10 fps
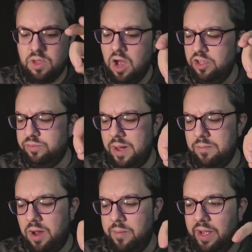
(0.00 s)
Iceman
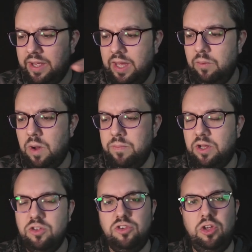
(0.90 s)
might be a key one
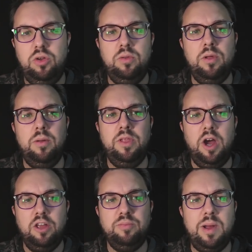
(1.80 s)
because the
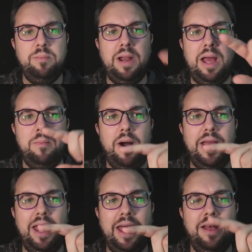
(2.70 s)
Iceman player
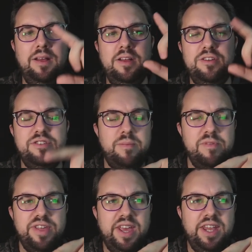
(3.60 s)
might hit
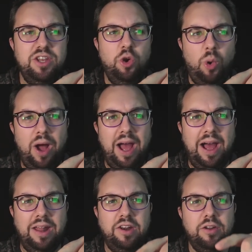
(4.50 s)
something in your
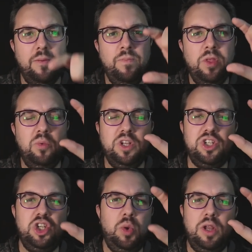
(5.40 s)
hand
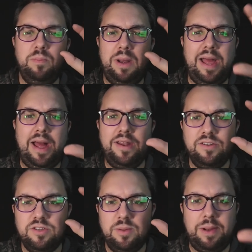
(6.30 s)
which you had
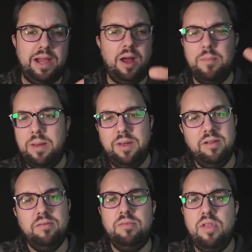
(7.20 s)
planned to play. Like maybe
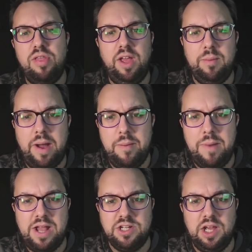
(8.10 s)
think about a
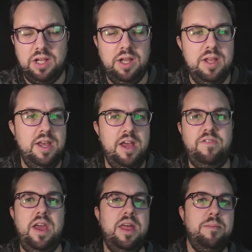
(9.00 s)
magic. If
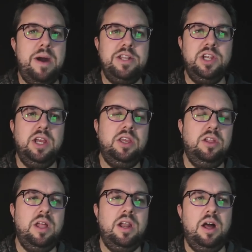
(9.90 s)
they hit the magic,
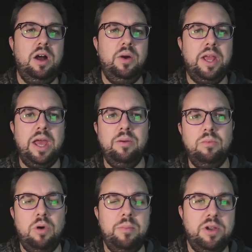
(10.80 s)
you're then like, oh, okay,
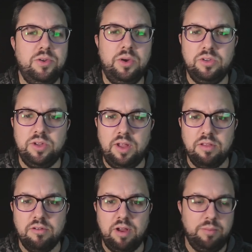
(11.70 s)
what am I doing on turn
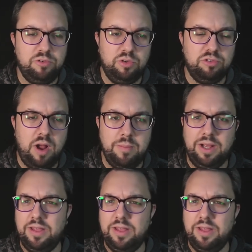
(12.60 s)
3? I'm sort of scrambling.